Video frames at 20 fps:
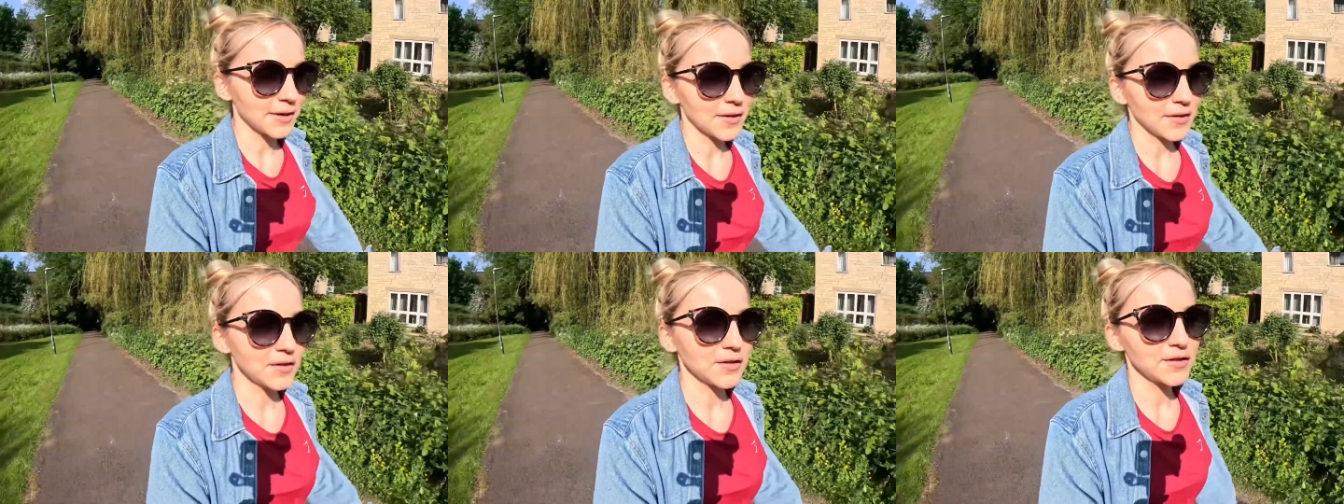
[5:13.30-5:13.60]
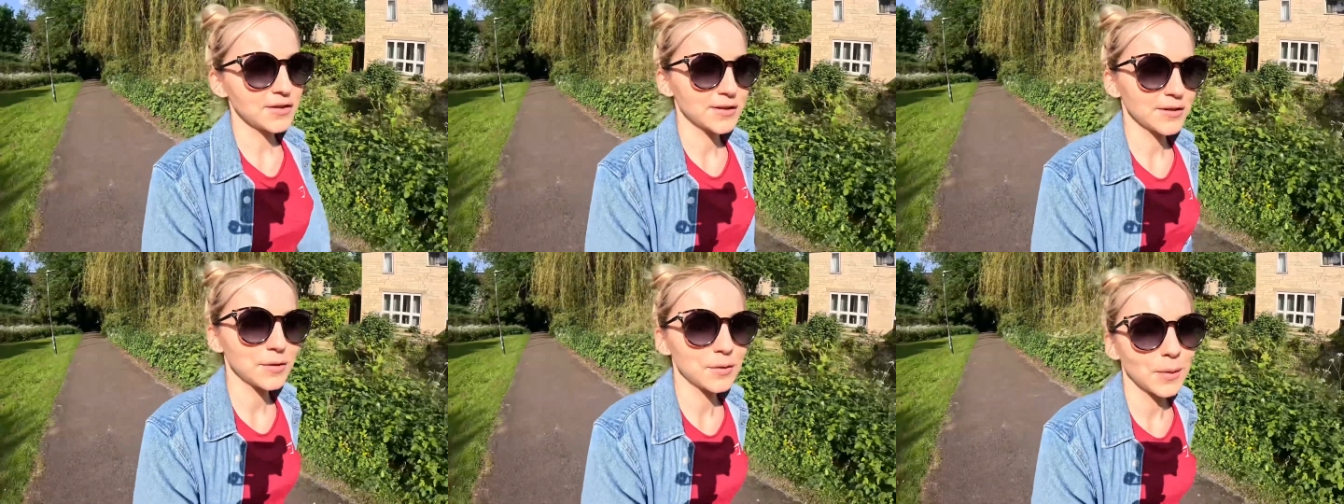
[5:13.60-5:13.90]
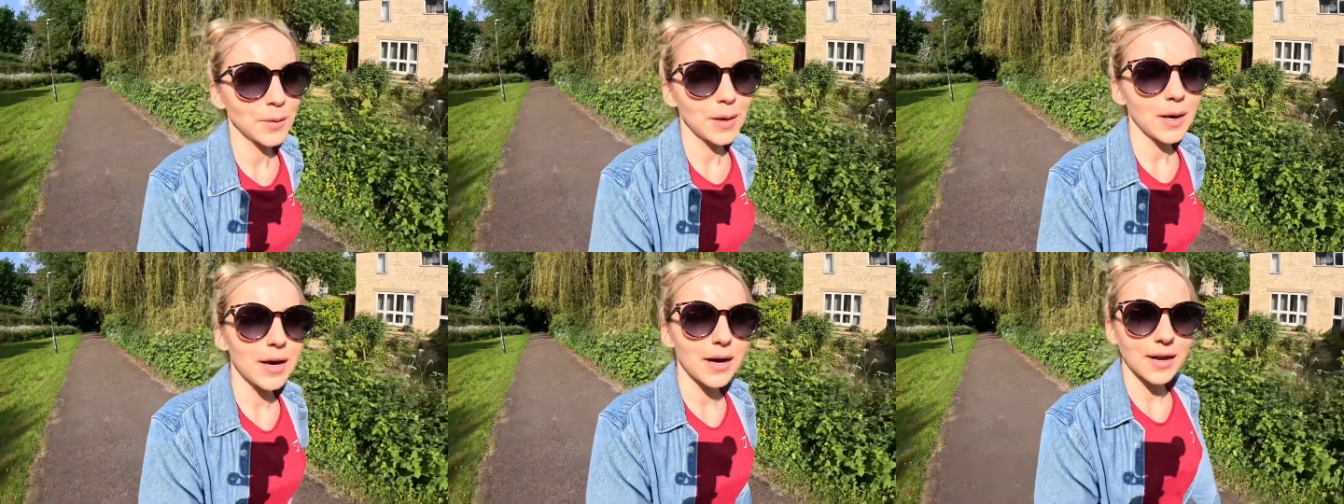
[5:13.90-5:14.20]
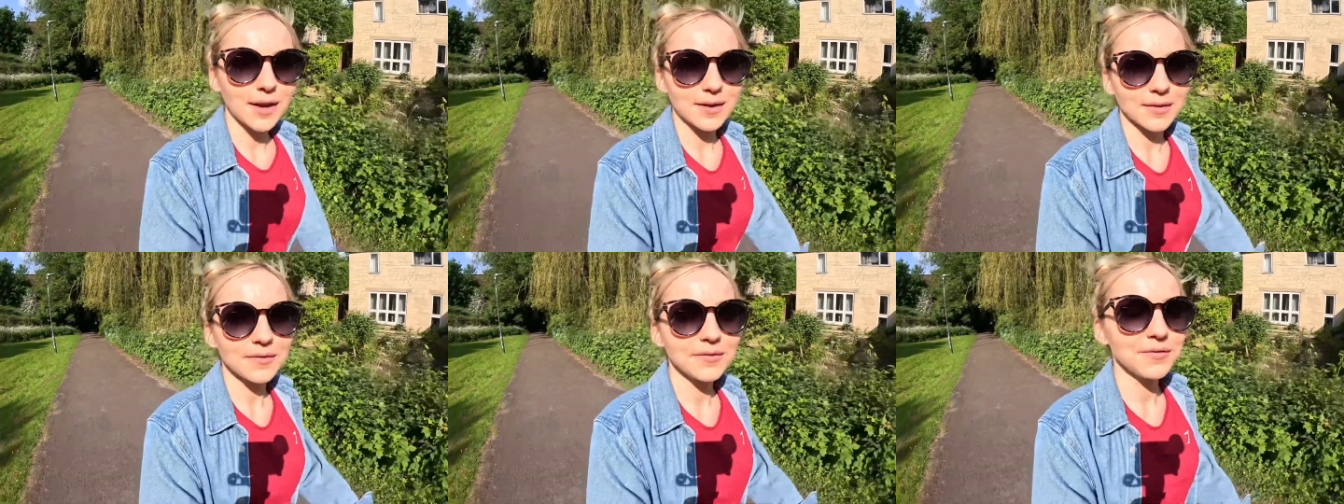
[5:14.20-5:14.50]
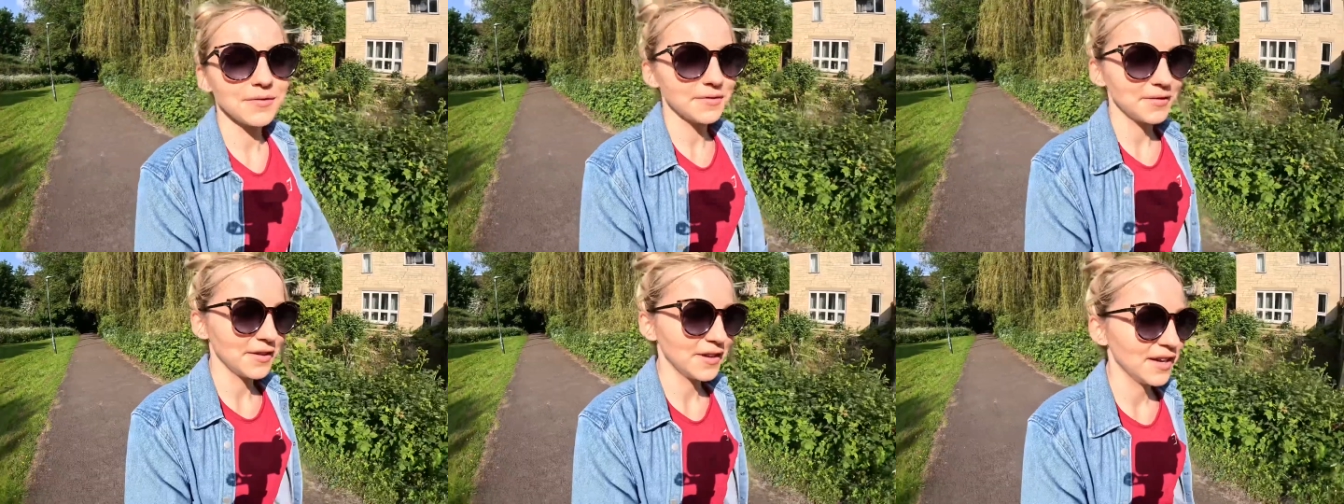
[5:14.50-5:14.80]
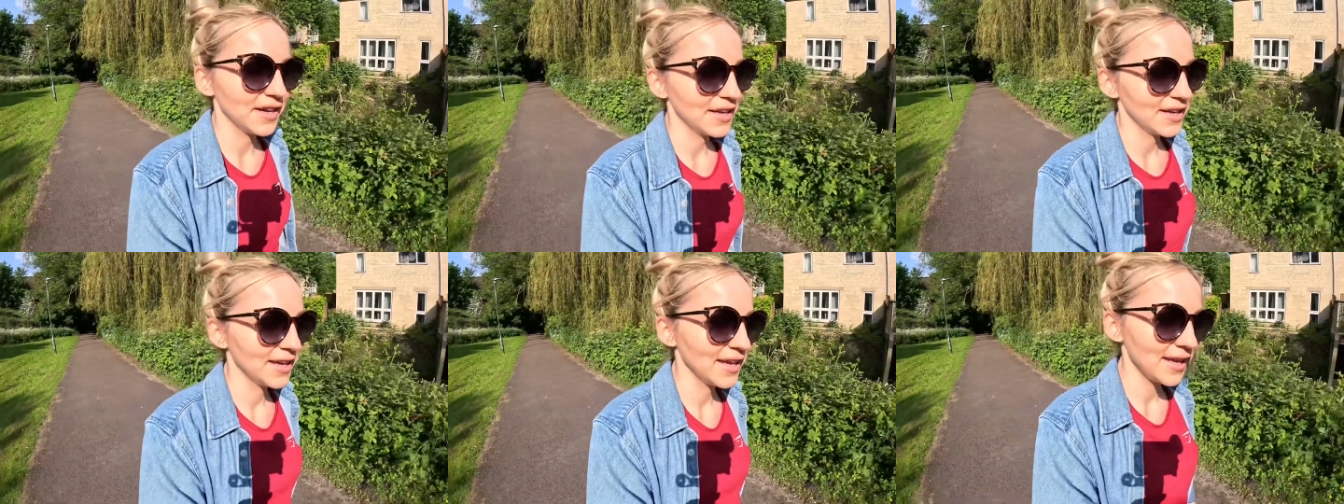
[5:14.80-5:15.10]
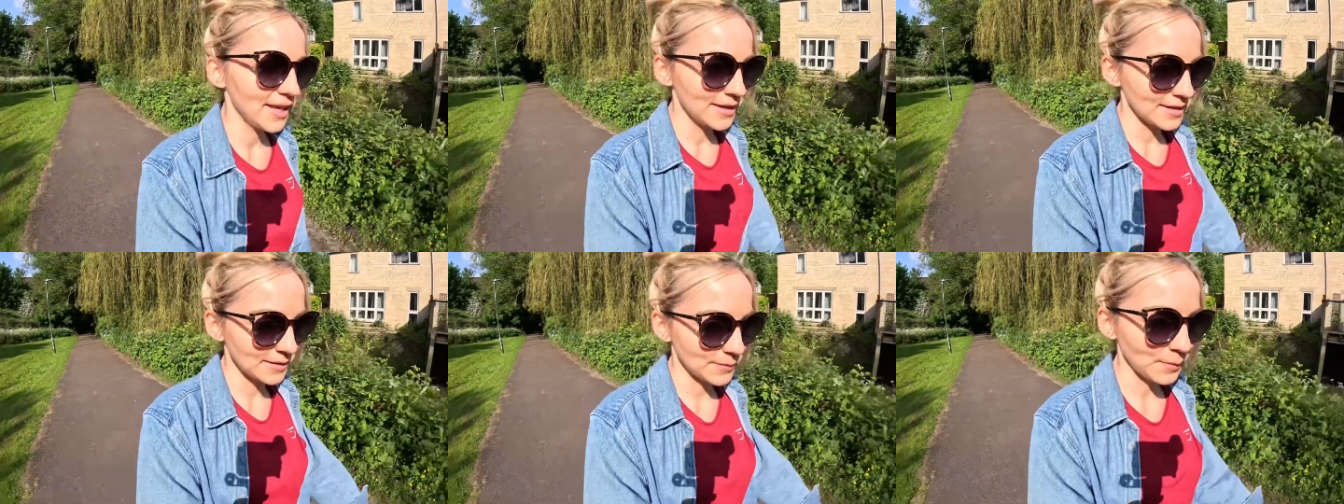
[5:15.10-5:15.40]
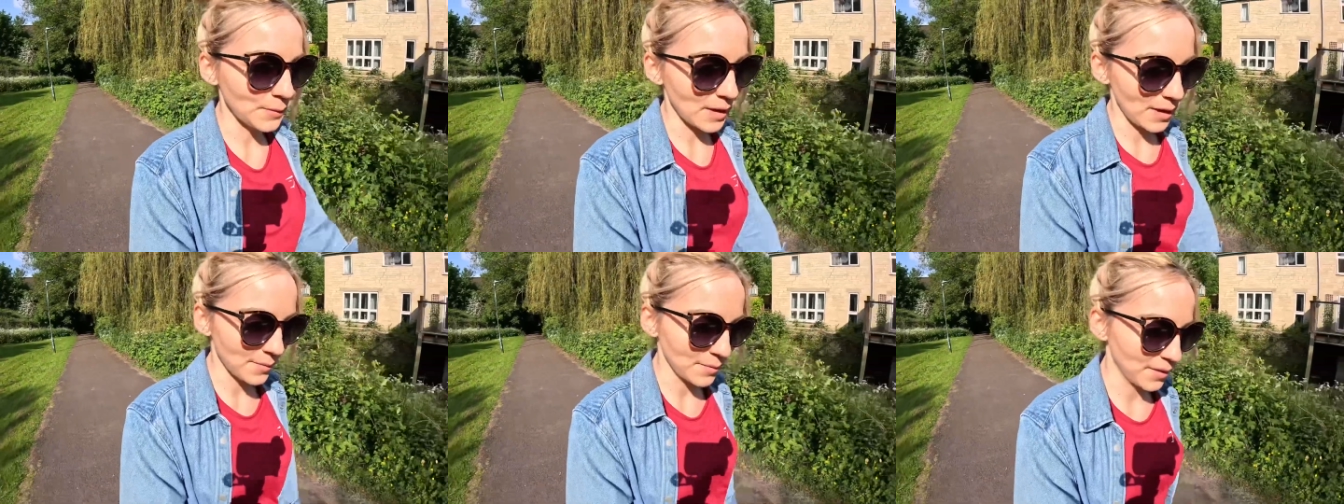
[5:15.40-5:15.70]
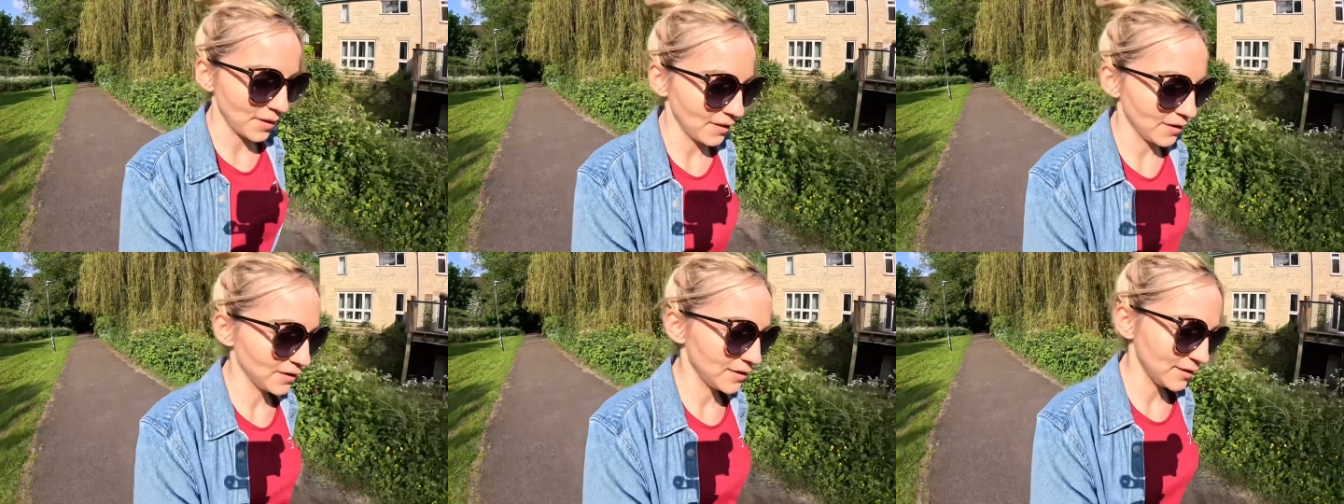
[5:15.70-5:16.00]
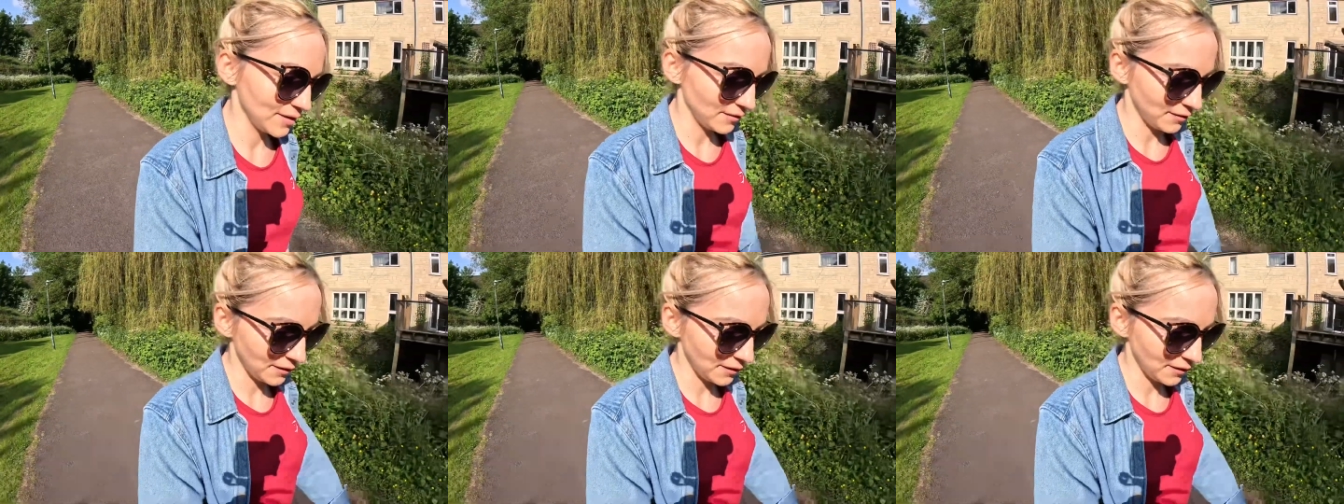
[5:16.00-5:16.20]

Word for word: got 12 his mom got